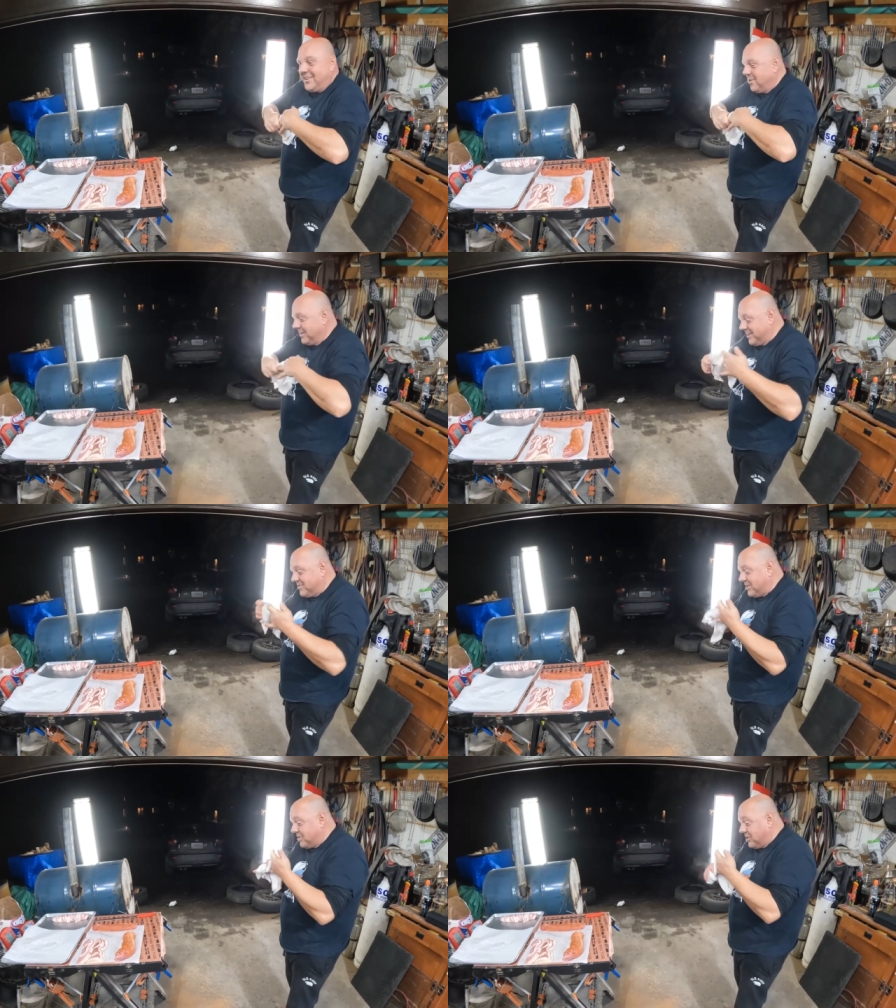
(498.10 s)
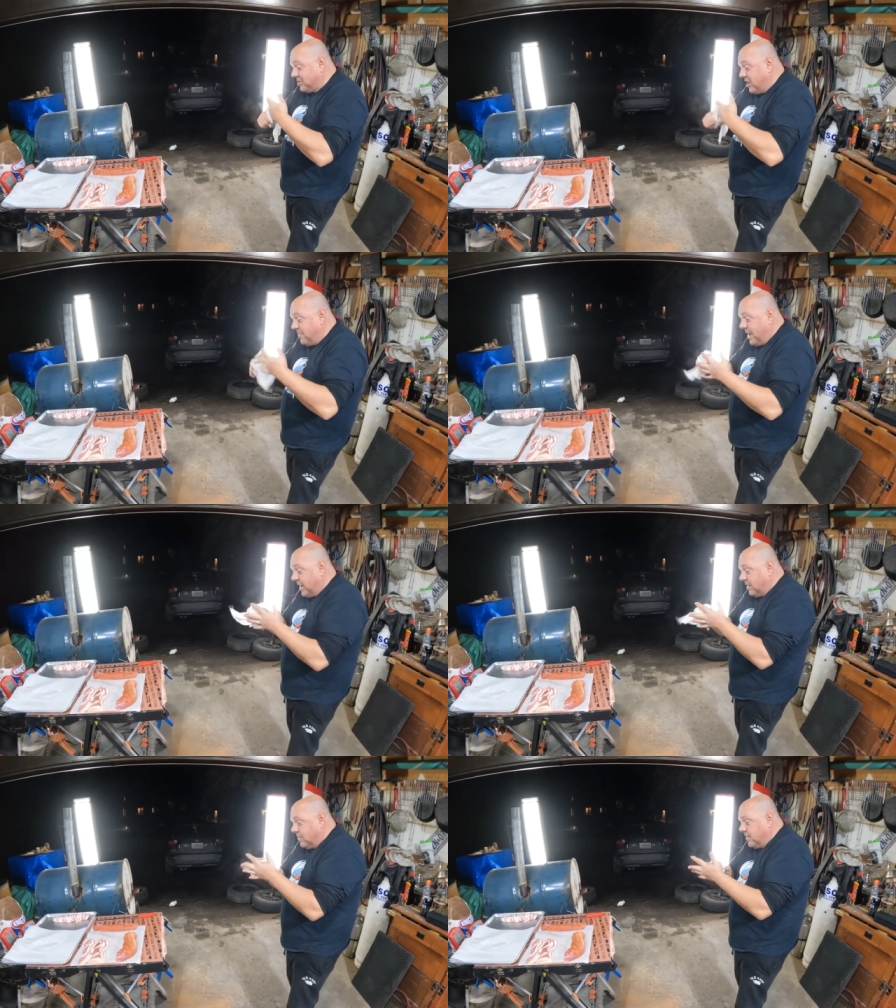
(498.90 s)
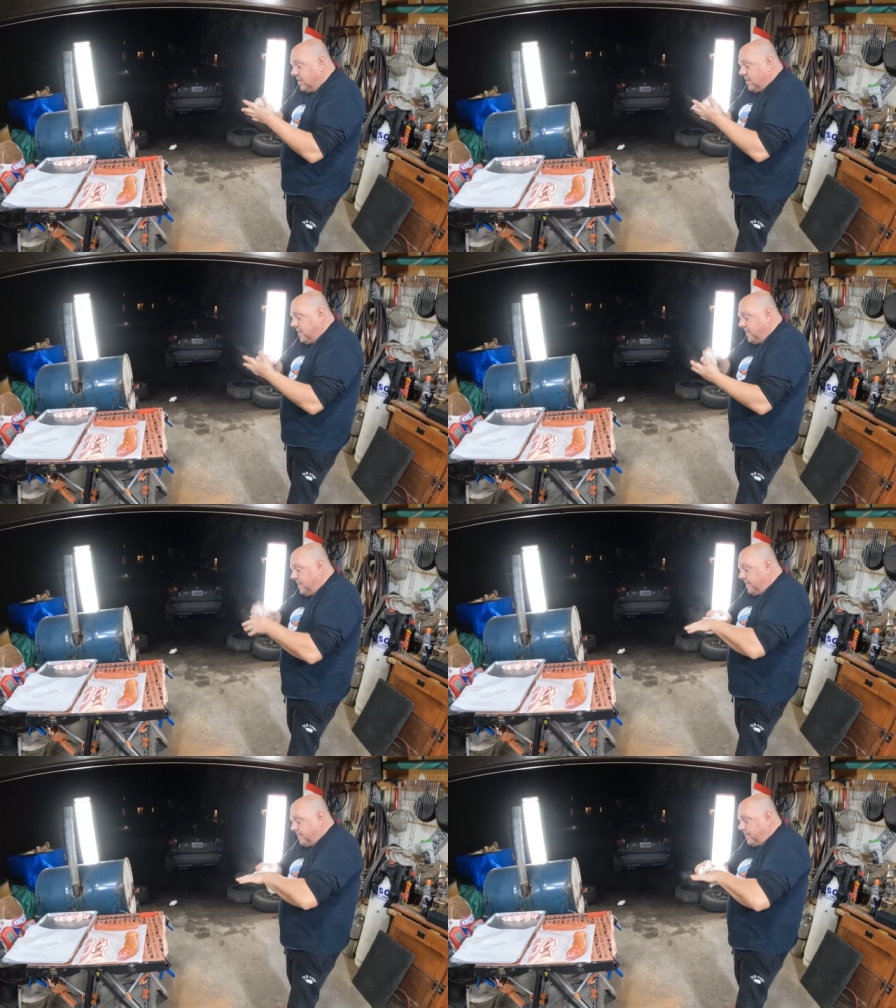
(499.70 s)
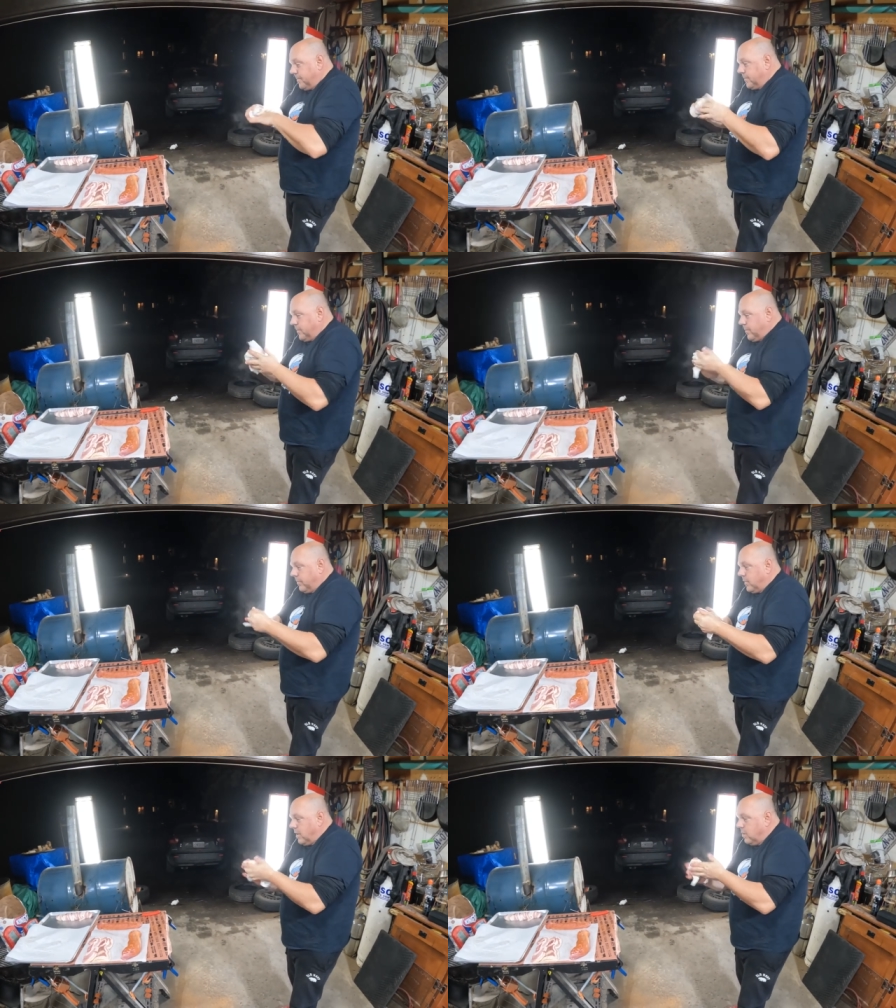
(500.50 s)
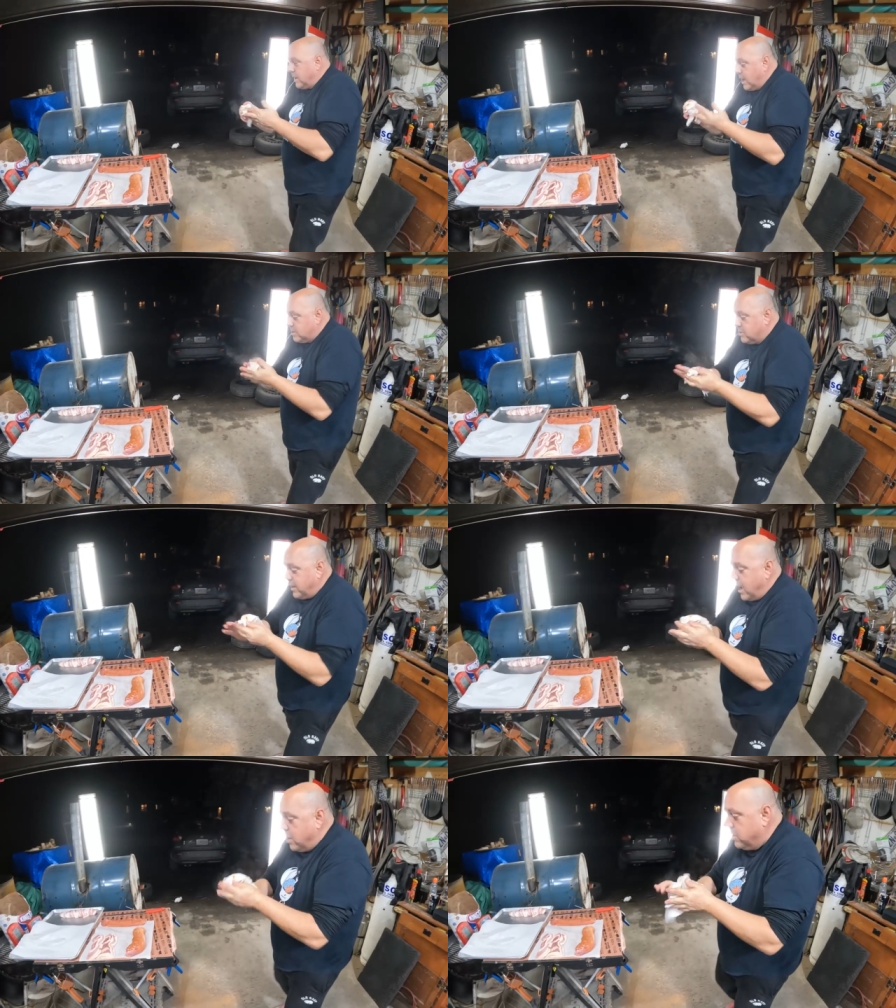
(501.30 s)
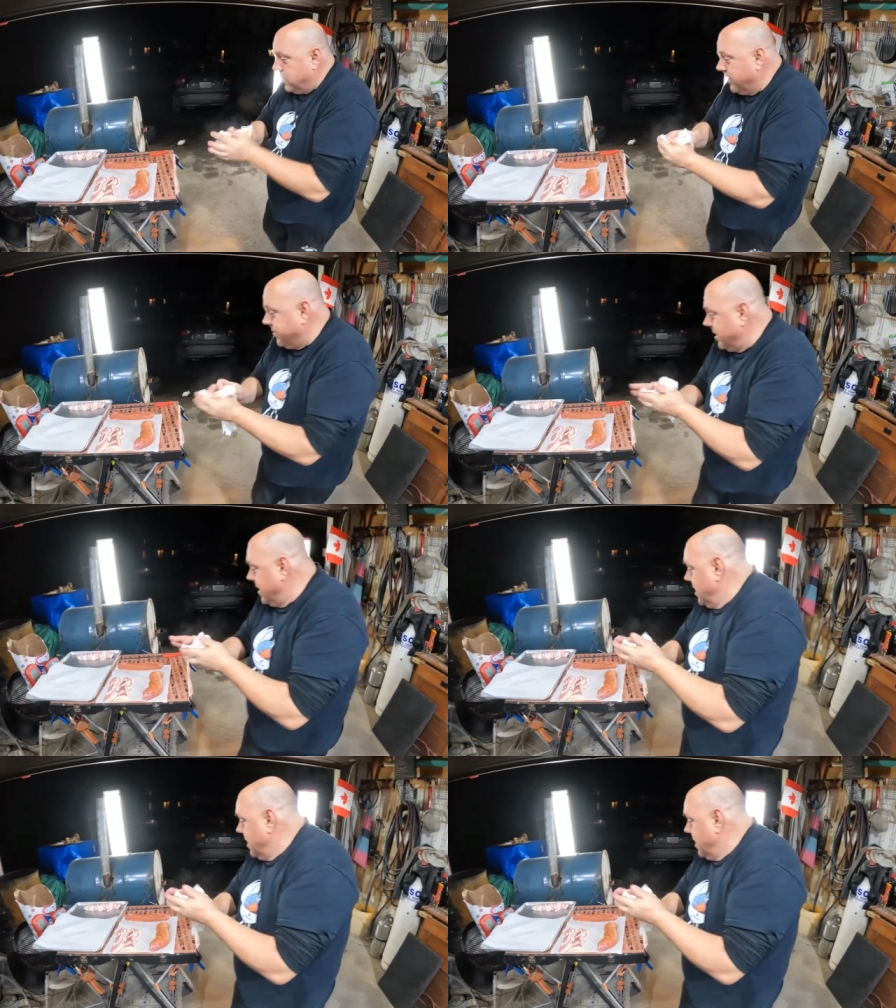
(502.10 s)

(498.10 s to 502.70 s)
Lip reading: You know, we did such a good job making them. Okay, so now we've